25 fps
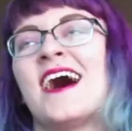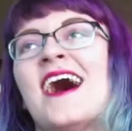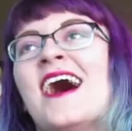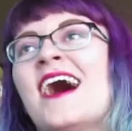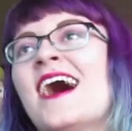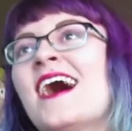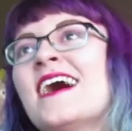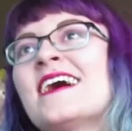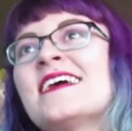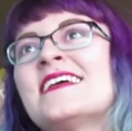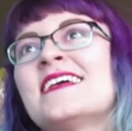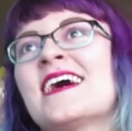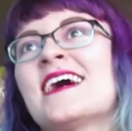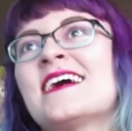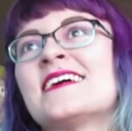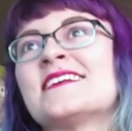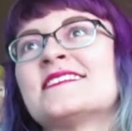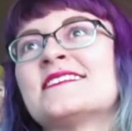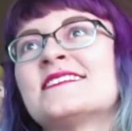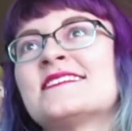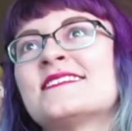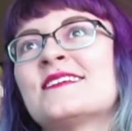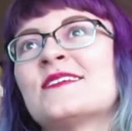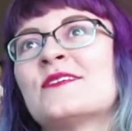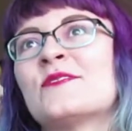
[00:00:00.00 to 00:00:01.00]
Ah
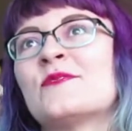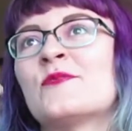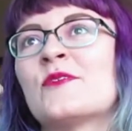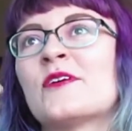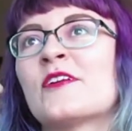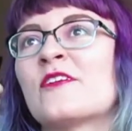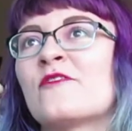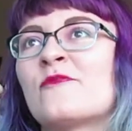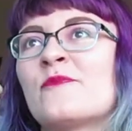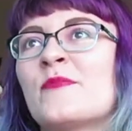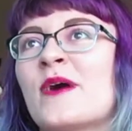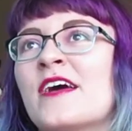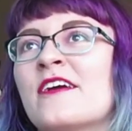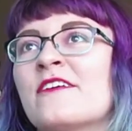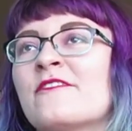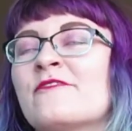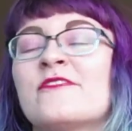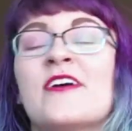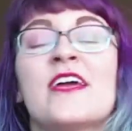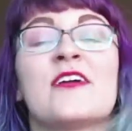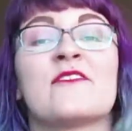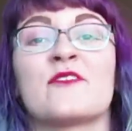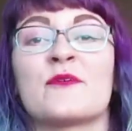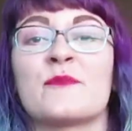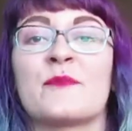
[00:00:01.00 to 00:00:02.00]
yes, one of my
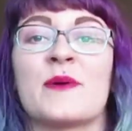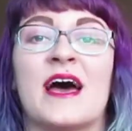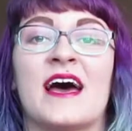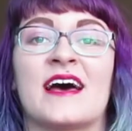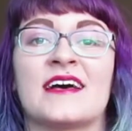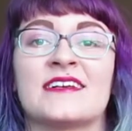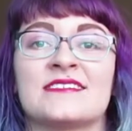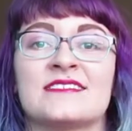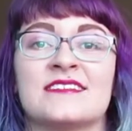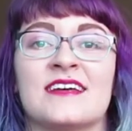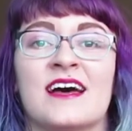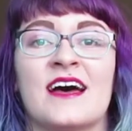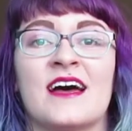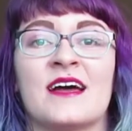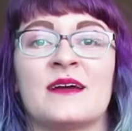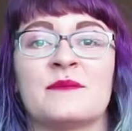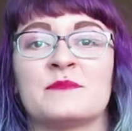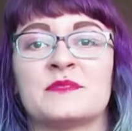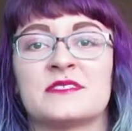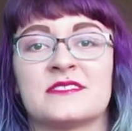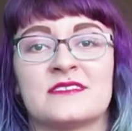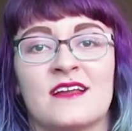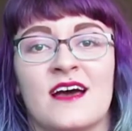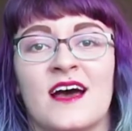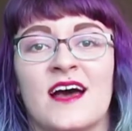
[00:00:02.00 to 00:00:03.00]
favorite
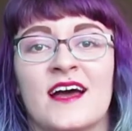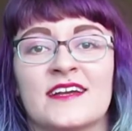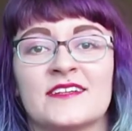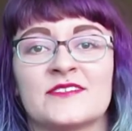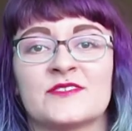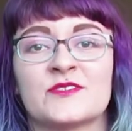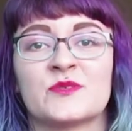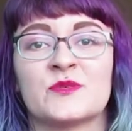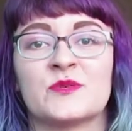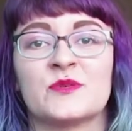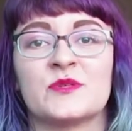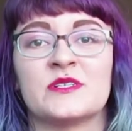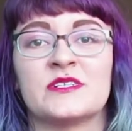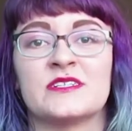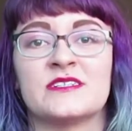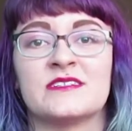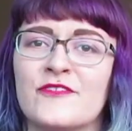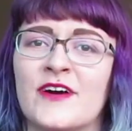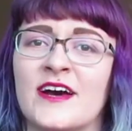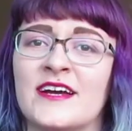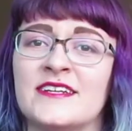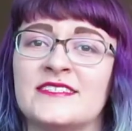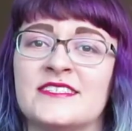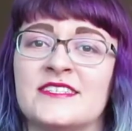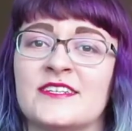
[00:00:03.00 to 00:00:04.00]
pastimes in high school,
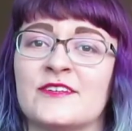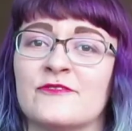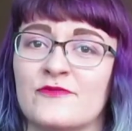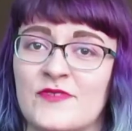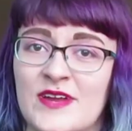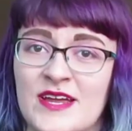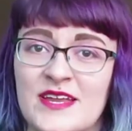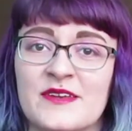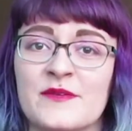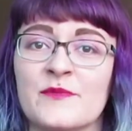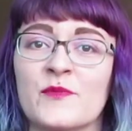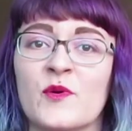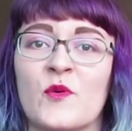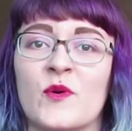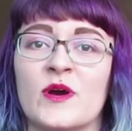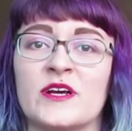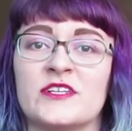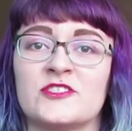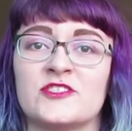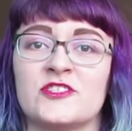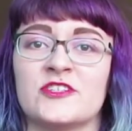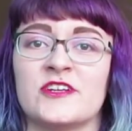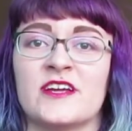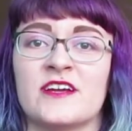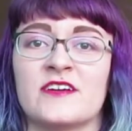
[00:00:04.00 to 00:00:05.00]
finding random
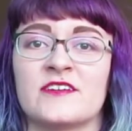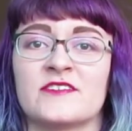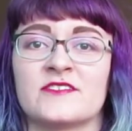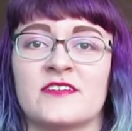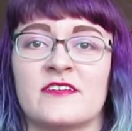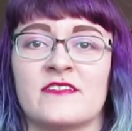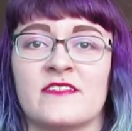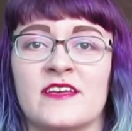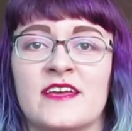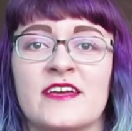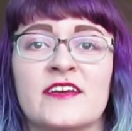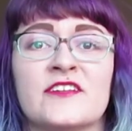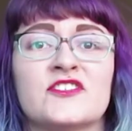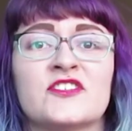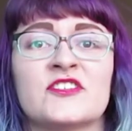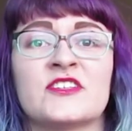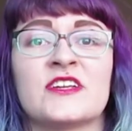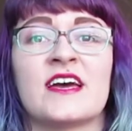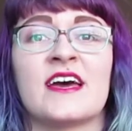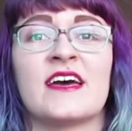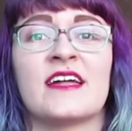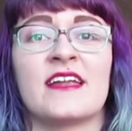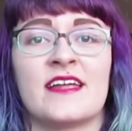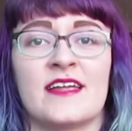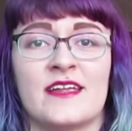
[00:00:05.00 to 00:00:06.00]
questionnaires on the
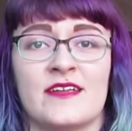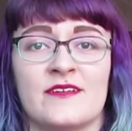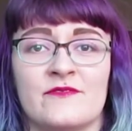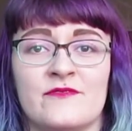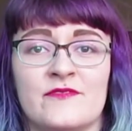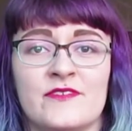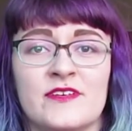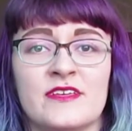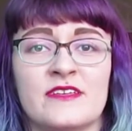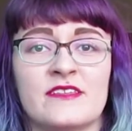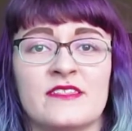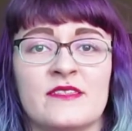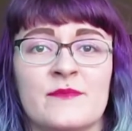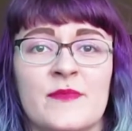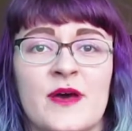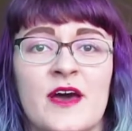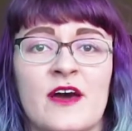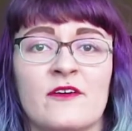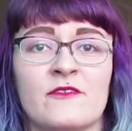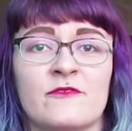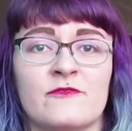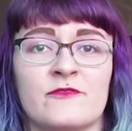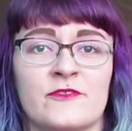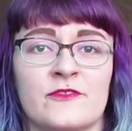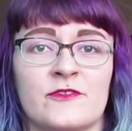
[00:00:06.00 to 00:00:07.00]
internet and filling them
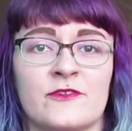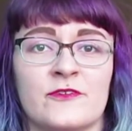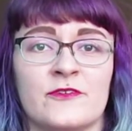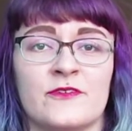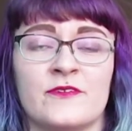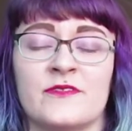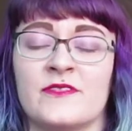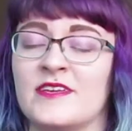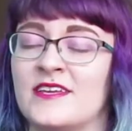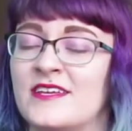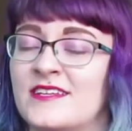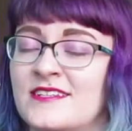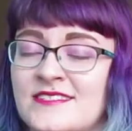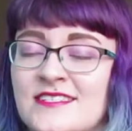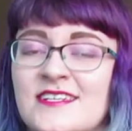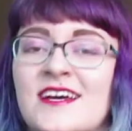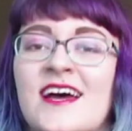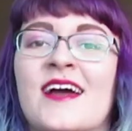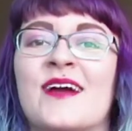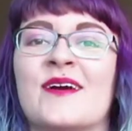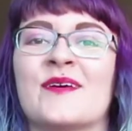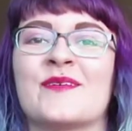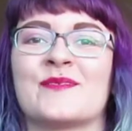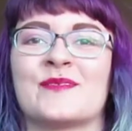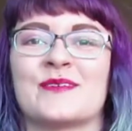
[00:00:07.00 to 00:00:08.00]
out for the
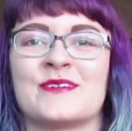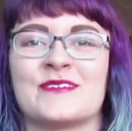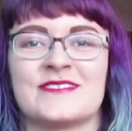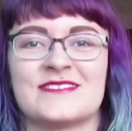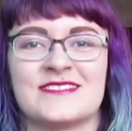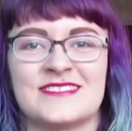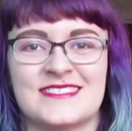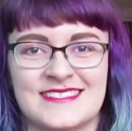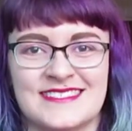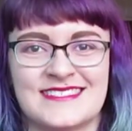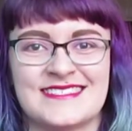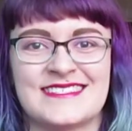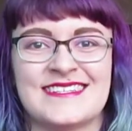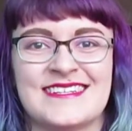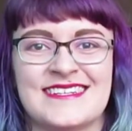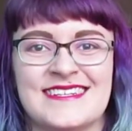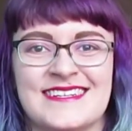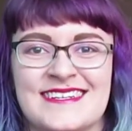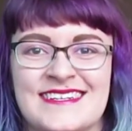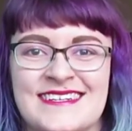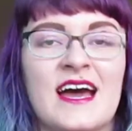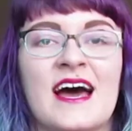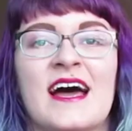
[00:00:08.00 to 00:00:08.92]
entire world to see.